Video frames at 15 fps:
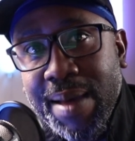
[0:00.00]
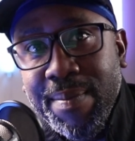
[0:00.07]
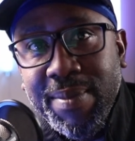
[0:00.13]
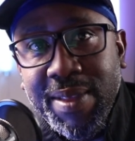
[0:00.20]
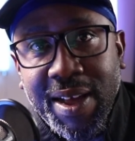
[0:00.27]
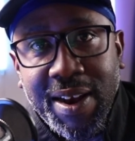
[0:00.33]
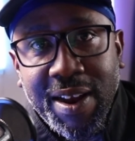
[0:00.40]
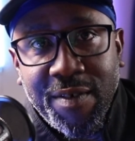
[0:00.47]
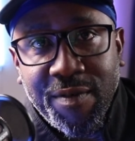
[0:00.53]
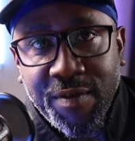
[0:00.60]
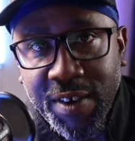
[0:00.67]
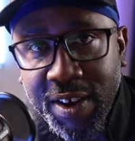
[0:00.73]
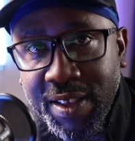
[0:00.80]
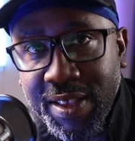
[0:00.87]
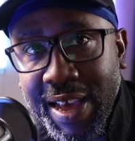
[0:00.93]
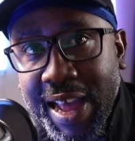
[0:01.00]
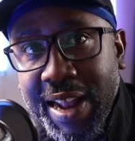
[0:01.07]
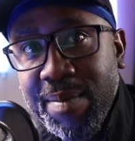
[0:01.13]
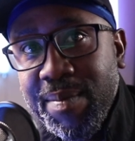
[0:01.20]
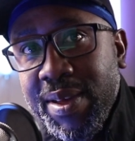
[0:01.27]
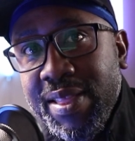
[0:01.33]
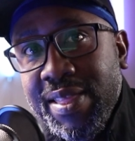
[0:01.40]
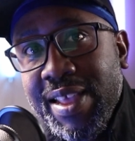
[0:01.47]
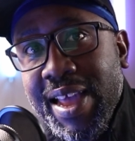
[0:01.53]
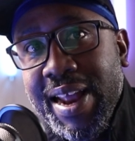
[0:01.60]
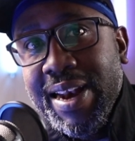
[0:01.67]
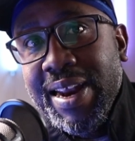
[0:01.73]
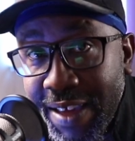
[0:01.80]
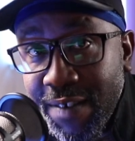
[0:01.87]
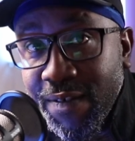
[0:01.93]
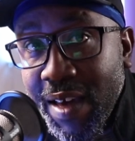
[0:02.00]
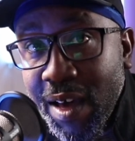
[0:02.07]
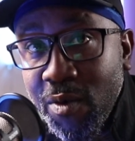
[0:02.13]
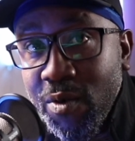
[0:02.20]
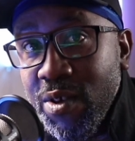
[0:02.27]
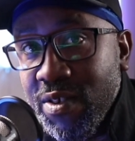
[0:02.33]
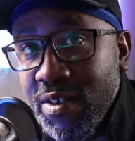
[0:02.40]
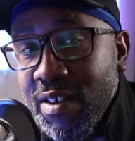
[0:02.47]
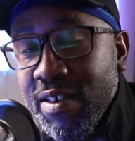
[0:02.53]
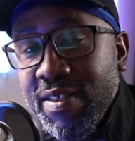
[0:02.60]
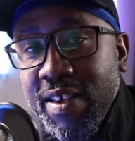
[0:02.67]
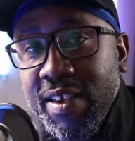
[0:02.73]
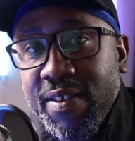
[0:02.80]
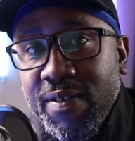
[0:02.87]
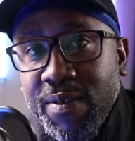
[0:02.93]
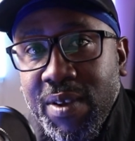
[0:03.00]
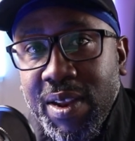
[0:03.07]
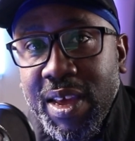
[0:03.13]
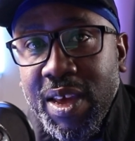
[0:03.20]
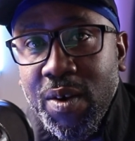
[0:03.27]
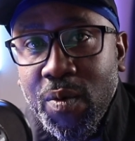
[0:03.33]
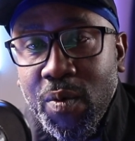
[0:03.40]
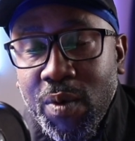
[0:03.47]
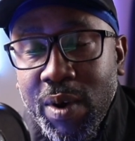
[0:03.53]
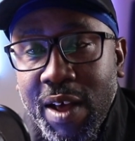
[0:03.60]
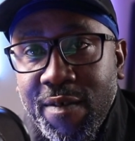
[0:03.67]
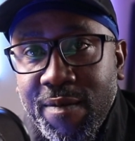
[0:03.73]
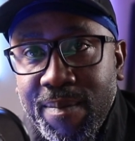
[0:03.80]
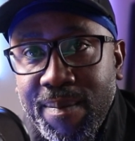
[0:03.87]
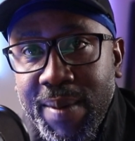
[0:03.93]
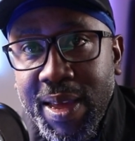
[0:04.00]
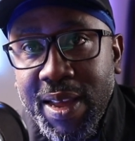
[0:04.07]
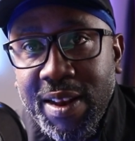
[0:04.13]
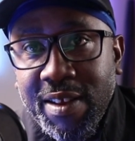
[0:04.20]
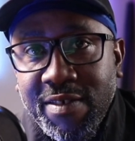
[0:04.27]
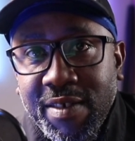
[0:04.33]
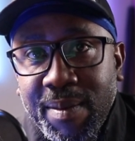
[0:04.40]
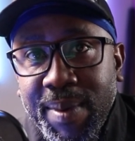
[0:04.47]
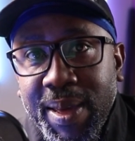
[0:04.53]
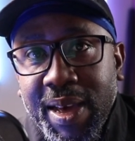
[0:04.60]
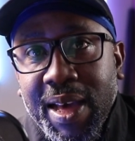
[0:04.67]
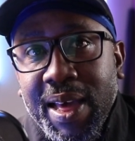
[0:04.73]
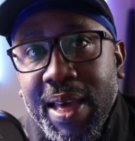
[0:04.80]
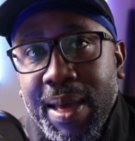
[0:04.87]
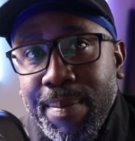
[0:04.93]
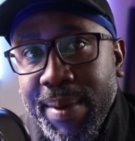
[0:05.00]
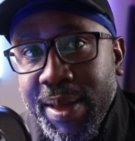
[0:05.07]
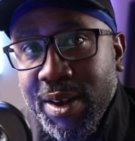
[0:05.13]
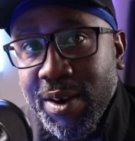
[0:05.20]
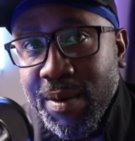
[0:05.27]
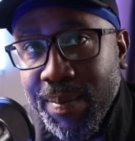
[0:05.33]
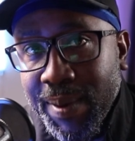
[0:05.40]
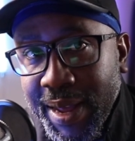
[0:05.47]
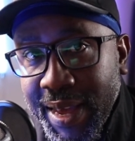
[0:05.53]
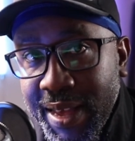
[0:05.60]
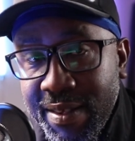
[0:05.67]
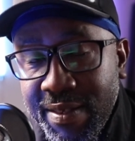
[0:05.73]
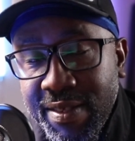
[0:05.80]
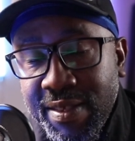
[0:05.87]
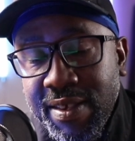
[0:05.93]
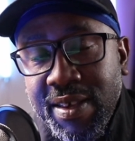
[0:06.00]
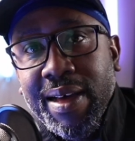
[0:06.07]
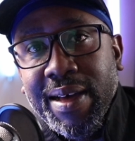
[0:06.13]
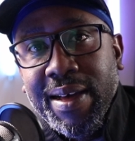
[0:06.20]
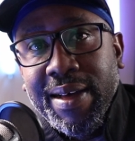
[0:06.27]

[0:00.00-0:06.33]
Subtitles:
I'm not afraid to admit that if I was successful, it would have made Jamaica a better place.